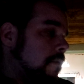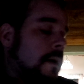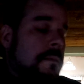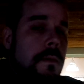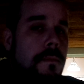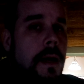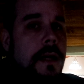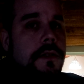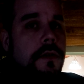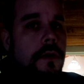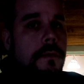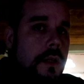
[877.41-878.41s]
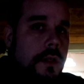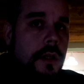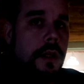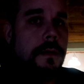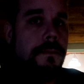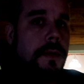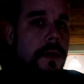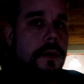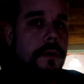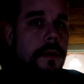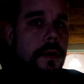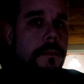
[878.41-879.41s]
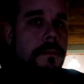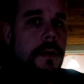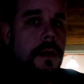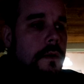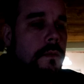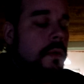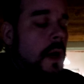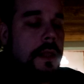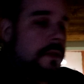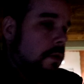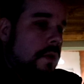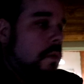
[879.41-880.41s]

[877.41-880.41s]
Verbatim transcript: from the bedroom to the computer room right through